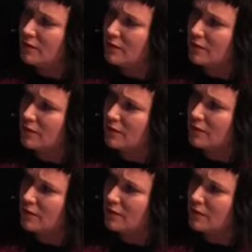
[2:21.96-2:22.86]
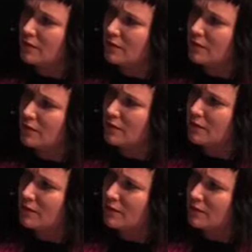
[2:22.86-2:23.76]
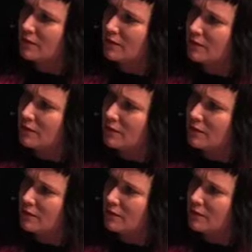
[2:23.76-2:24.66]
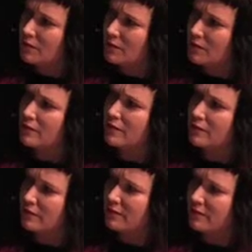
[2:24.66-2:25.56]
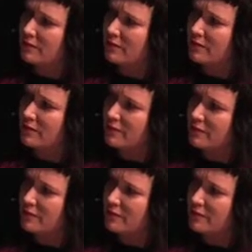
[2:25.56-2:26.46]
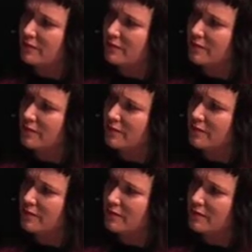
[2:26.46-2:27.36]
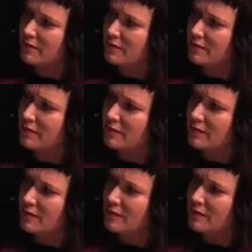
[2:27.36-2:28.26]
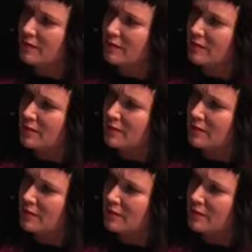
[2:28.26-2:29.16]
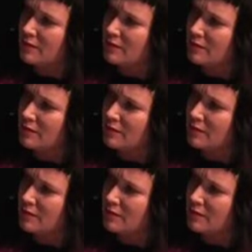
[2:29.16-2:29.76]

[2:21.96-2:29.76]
No words are spoken by the person on screen.